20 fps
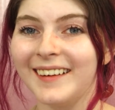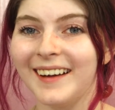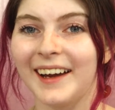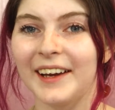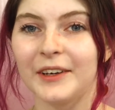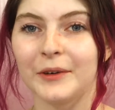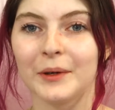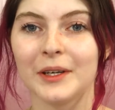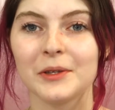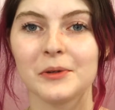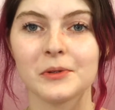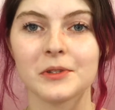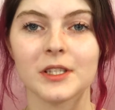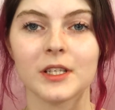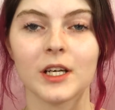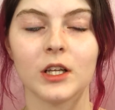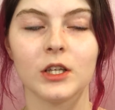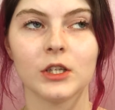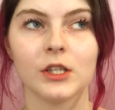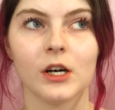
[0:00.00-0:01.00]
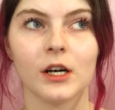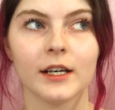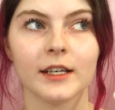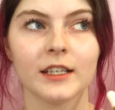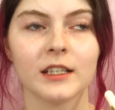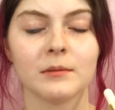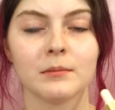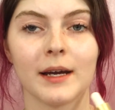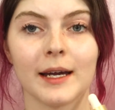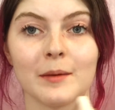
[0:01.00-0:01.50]
I know I used it a lot
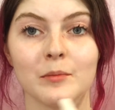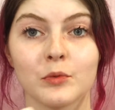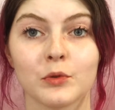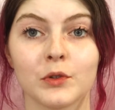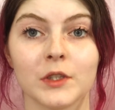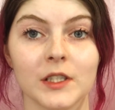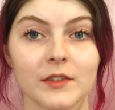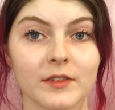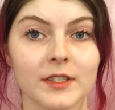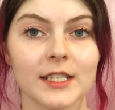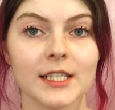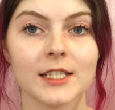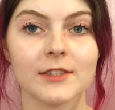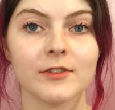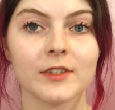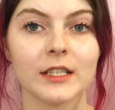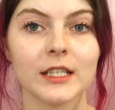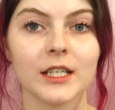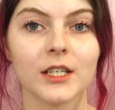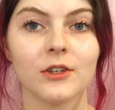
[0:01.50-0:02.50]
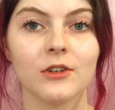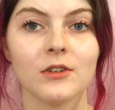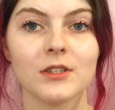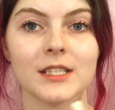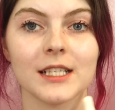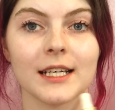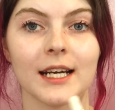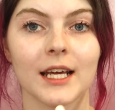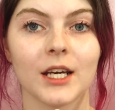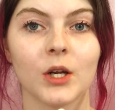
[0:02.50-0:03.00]
in my previous videos,
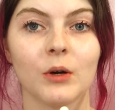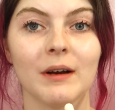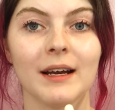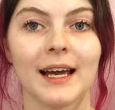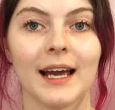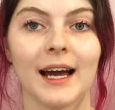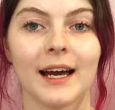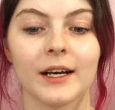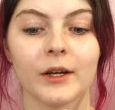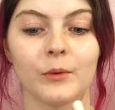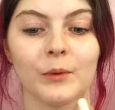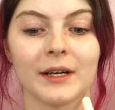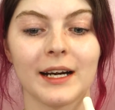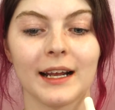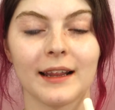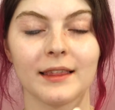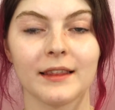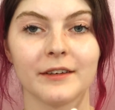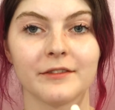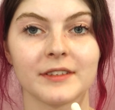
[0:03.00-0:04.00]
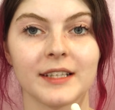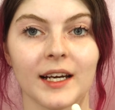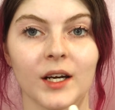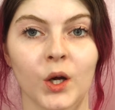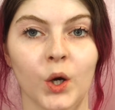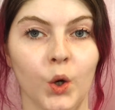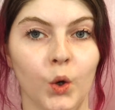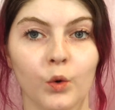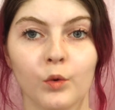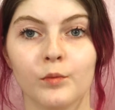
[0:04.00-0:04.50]
and I know I had it when I lived at
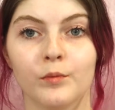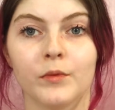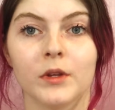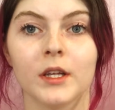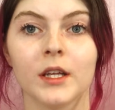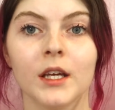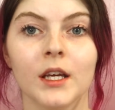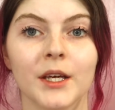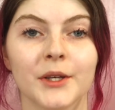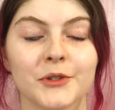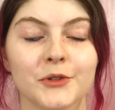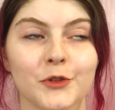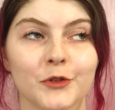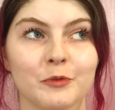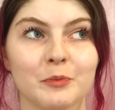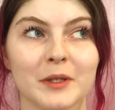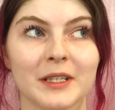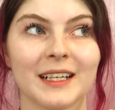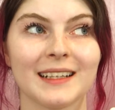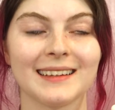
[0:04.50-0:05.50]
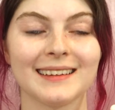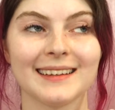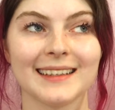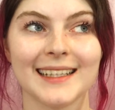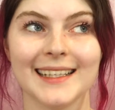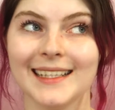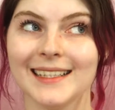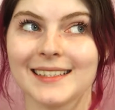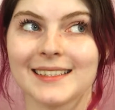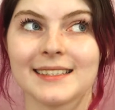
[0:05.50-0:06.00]
home. So it's been at
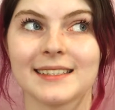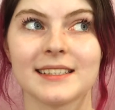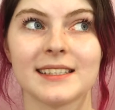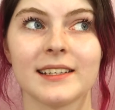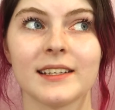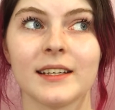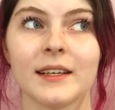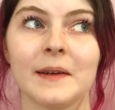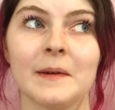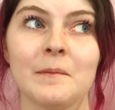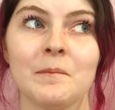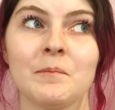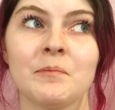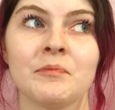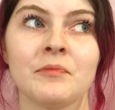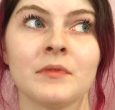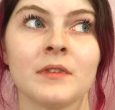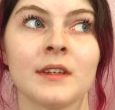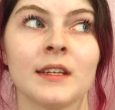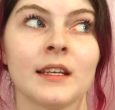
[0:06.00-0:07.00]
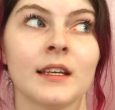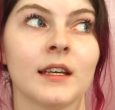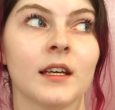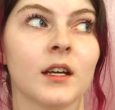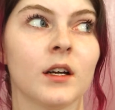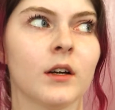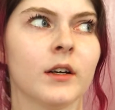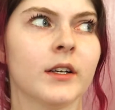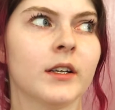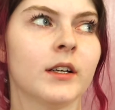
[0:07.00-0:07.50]
least,
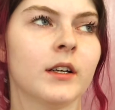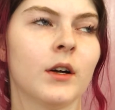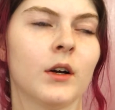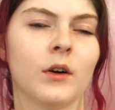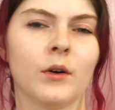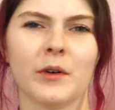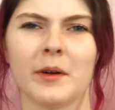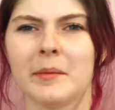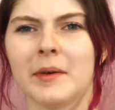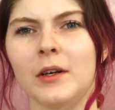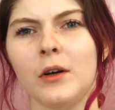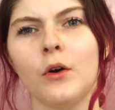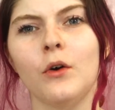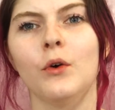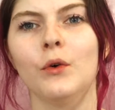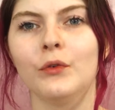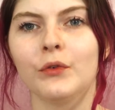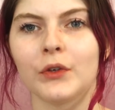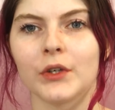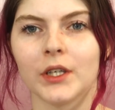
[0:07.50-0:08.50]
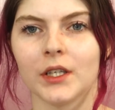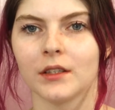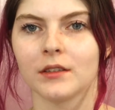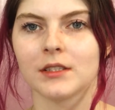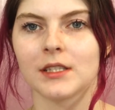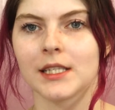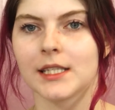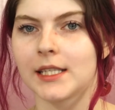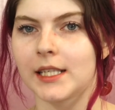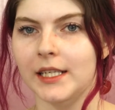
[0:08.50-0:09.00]
well, I mean, over
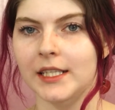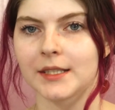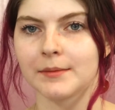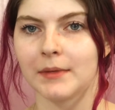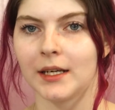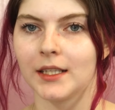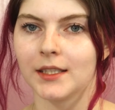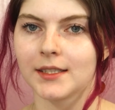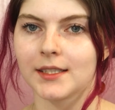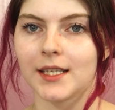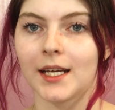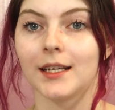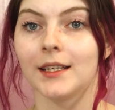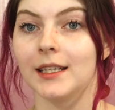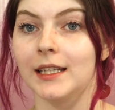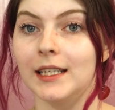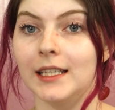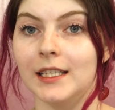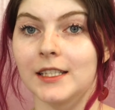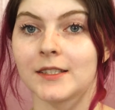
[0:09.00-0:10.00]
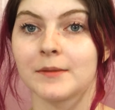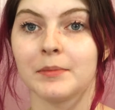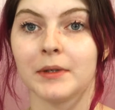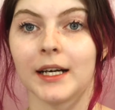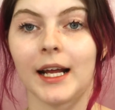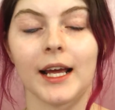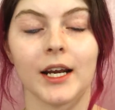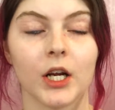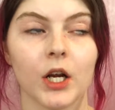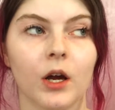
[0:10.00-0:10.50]
6 months at least,
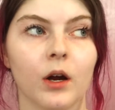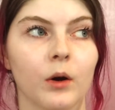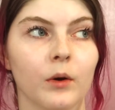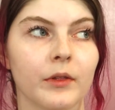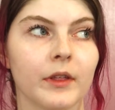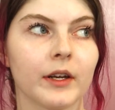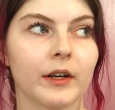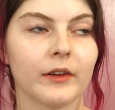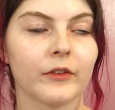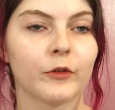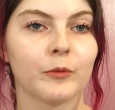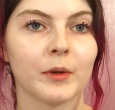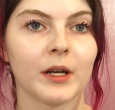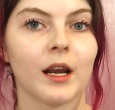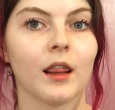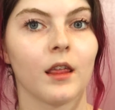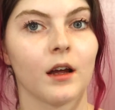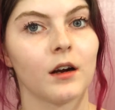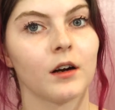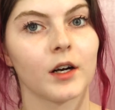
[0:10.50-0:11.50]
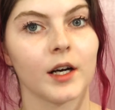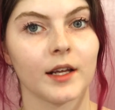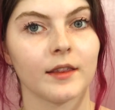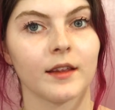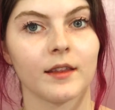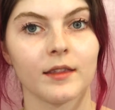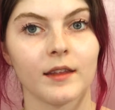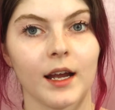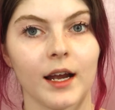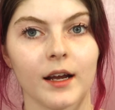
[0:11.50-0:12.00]
but I know that it's been longer
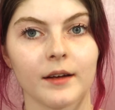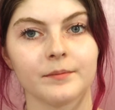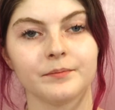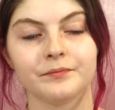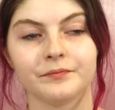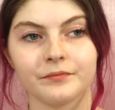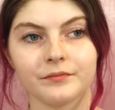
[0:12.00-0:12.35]
than that.